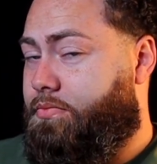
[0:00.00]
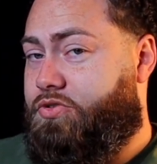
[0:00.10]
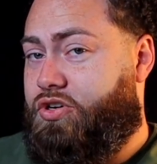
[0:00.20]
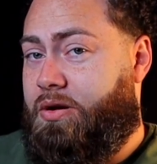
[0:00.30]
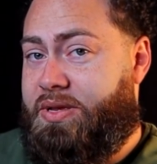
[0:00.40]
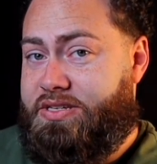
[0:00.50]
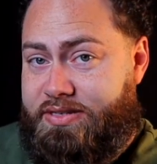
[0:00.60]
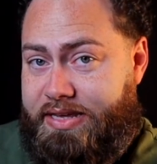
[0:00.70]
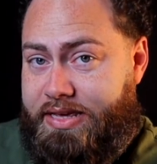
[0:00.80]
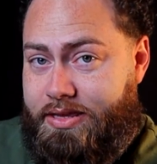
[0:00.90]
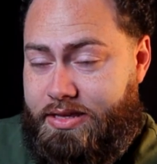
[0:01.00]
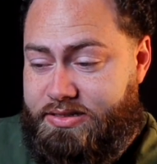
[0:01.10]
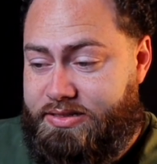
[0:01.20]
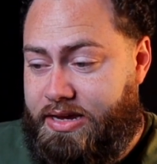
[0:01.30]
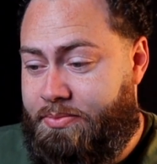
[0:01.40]
trying to be sneaky
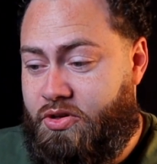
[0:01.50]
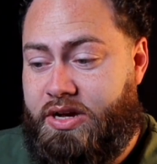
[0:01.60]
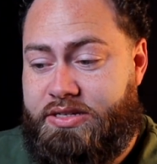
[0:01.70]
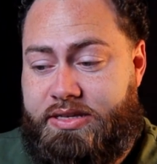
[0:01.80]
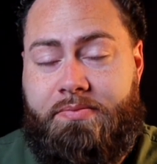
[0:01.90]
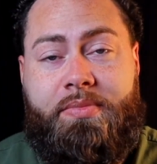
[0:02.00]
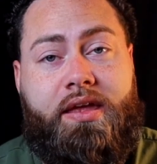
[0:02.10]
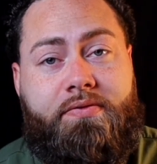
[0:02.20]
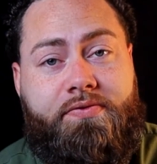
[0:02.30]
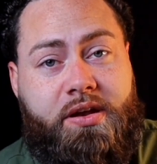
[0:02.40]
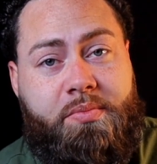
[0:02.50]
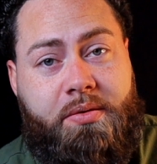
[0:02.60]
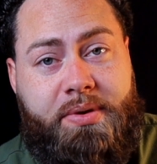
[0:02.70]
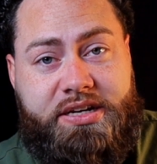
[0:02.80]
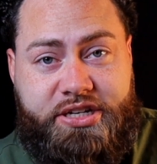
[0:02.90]
this time. You guys keep making fun of me
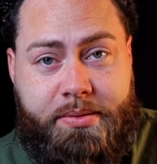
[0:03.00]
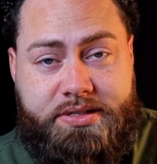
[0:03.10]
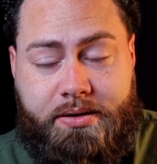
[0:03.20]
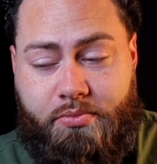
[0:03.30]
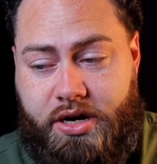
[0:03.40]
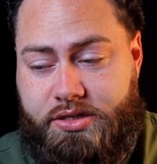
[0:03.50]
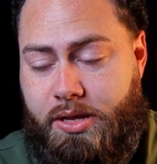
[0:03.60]
in my chapstick breaks.